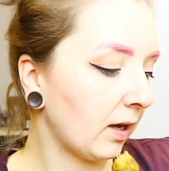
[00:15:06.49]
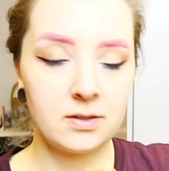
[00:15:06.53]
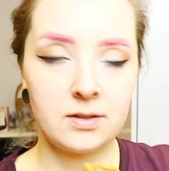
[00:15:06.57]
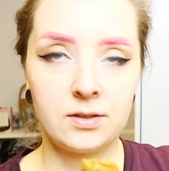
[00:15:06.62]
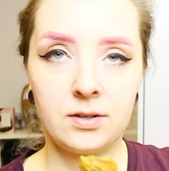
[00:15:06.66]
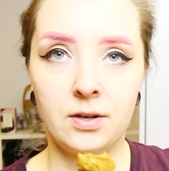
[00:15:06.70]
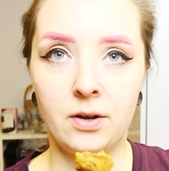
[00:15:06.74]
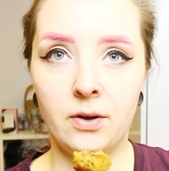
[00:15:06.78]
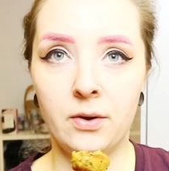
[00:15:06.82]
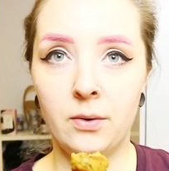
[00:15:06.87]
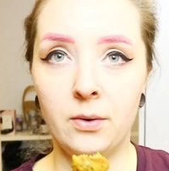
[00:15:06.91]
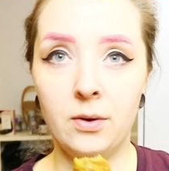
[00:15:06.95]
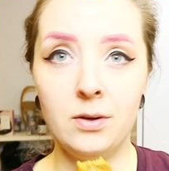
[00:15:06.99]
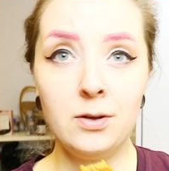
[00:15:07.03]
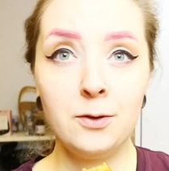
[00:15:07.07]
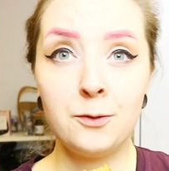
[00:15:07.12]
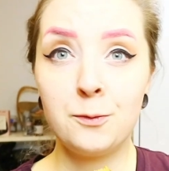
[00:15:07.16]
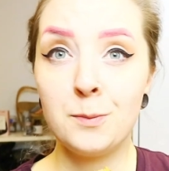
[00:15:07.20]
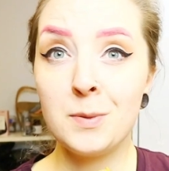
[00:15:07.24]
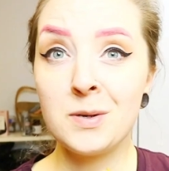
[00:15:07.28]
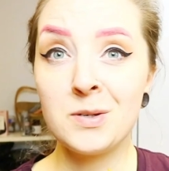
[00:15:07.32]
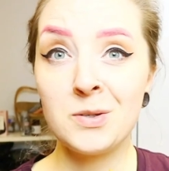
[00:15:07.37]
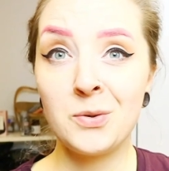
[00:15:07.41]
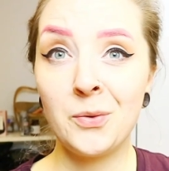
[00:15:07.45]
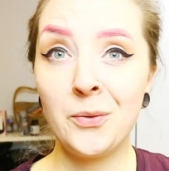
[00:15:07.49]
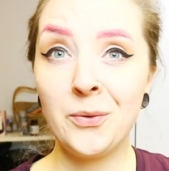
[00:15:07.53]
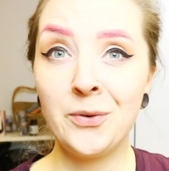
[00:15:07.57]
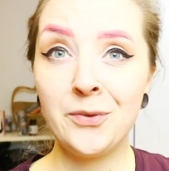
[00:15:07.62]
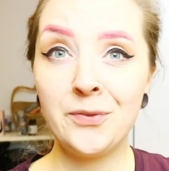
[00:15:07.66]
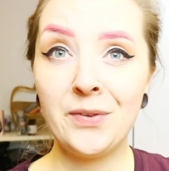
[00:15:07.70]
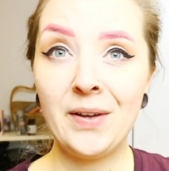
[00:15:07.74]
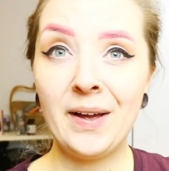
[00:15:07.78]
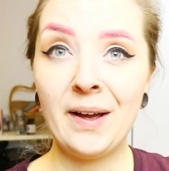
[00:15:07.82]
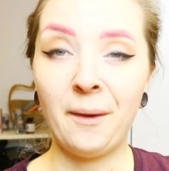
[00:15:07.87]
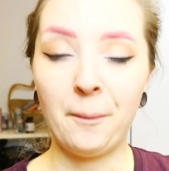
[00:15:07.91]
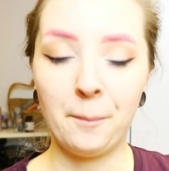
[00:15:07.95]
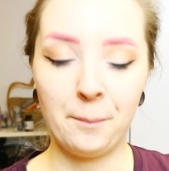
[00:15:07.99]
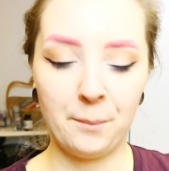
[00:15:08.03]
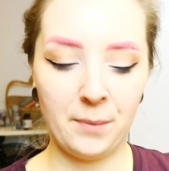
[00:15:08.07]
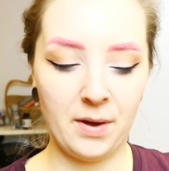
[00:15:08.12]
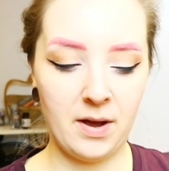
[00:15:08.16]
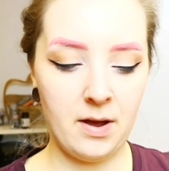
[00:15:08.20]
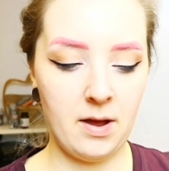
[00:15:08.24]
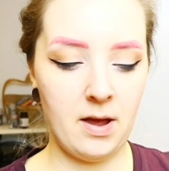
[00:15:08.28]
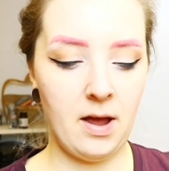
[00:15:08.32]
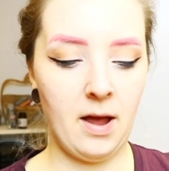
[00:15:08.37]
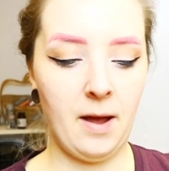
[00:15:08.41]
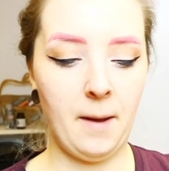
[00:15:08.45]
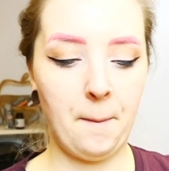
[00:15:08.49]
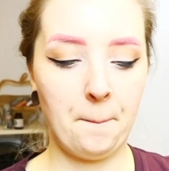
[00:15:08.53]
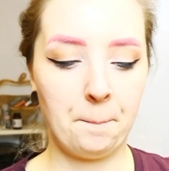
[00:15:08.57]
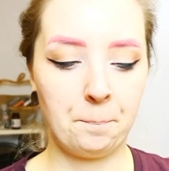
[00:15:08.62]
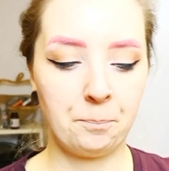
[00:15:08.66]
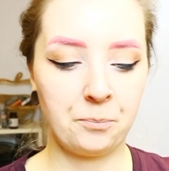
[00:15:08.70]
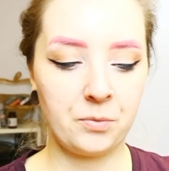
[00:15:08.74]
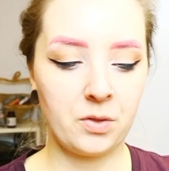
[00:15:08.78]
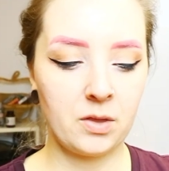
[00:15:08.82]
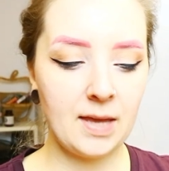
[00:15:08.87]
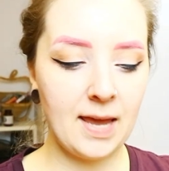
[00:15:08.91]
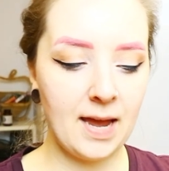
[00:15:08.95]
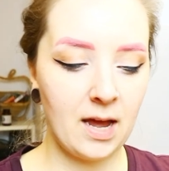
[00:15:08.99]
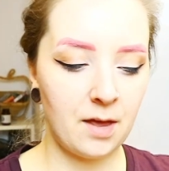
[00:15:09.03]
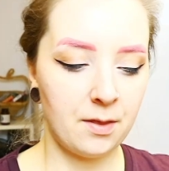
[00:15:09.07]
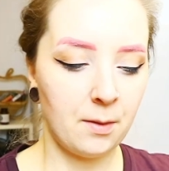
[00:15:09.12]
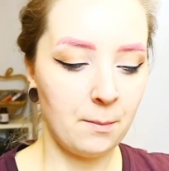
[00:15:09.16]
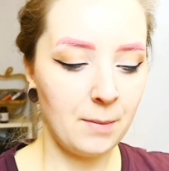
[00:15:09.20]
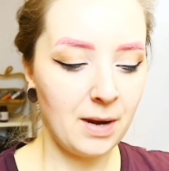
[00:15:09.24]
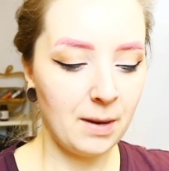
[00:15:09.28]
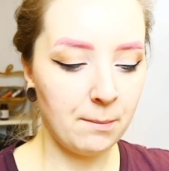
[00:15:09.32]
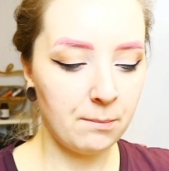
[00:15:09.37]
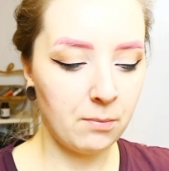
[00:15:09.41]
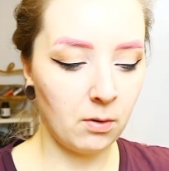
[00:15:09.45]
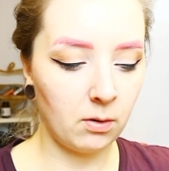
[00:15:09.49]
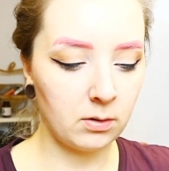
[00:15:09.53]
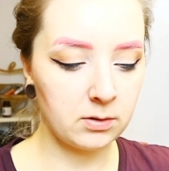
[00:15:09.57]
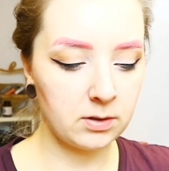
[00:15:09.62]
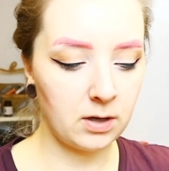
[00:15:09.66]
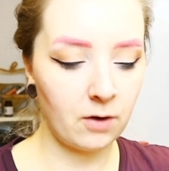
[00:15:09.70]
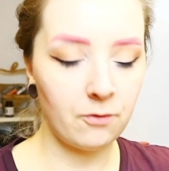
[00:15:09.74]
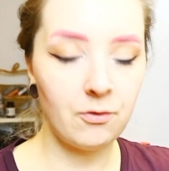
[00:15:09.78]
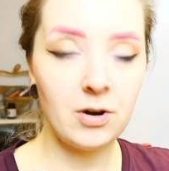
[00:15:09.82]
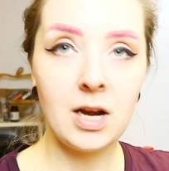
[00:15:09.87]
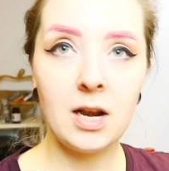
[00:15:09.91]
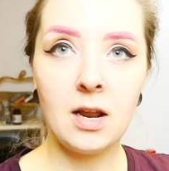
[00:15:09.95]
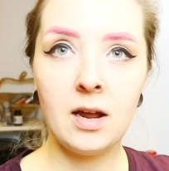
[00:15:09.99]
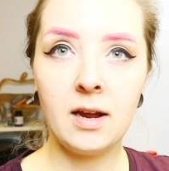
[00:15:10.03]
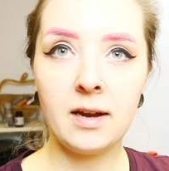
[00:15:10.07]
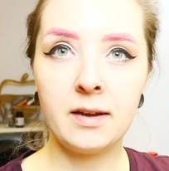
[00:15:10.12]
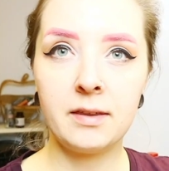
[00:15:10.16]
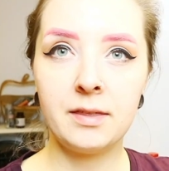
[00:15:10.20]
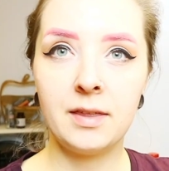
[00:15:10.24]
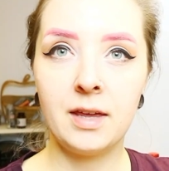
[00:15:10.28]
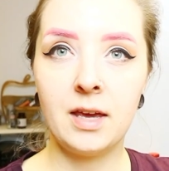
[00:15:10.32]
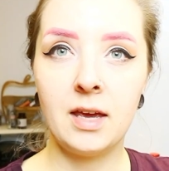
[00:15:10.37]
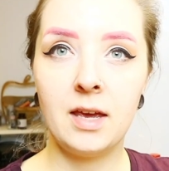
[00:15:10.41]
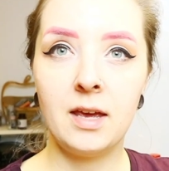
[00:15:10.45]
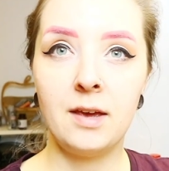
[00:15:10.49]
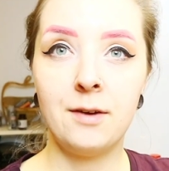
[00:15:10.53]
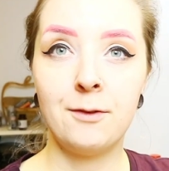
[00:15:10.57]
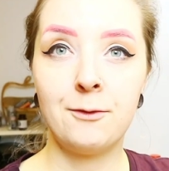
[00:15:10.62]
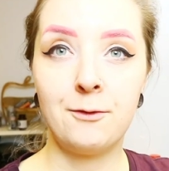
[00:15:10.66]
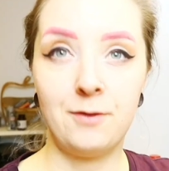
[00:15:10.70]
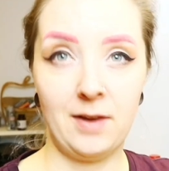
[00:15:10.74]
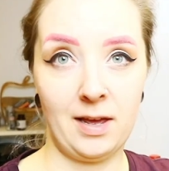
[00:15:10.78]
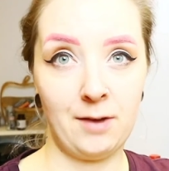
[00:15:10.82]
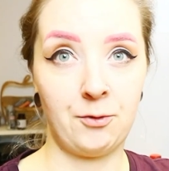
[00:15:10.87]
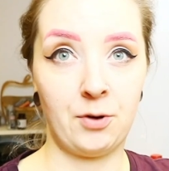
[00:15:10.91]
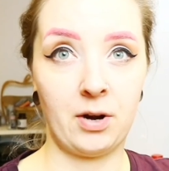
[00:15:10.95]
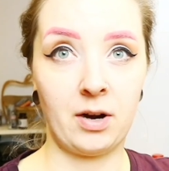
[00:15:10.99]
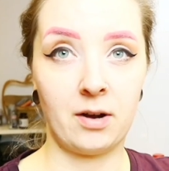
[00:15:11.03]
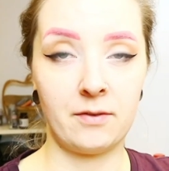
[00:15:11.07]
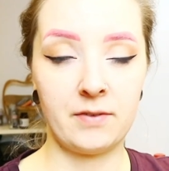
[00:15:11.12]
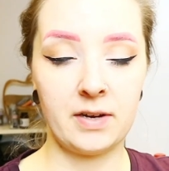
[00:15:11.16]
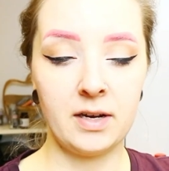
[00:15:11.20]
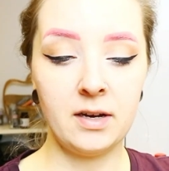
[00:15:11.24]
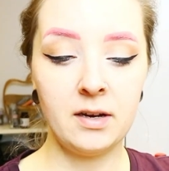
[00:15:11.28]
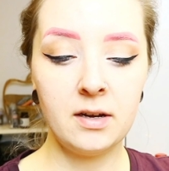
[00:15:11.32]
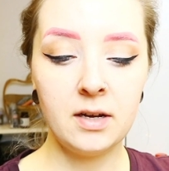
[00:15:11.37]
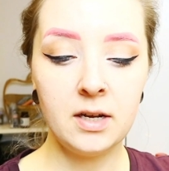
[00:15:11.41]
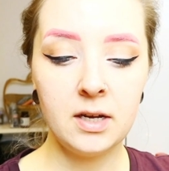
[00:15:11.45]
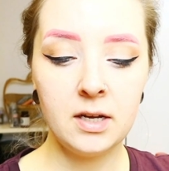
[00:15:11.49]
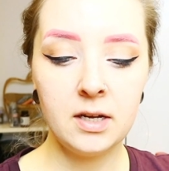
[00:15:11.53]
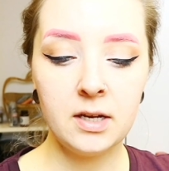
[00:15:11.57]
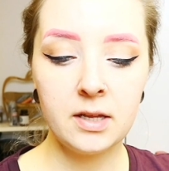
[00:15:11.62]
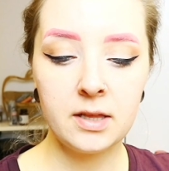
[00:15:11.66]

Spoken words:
So you've missed all of that. But yeah, the meatballs, I really like the flavouring of it.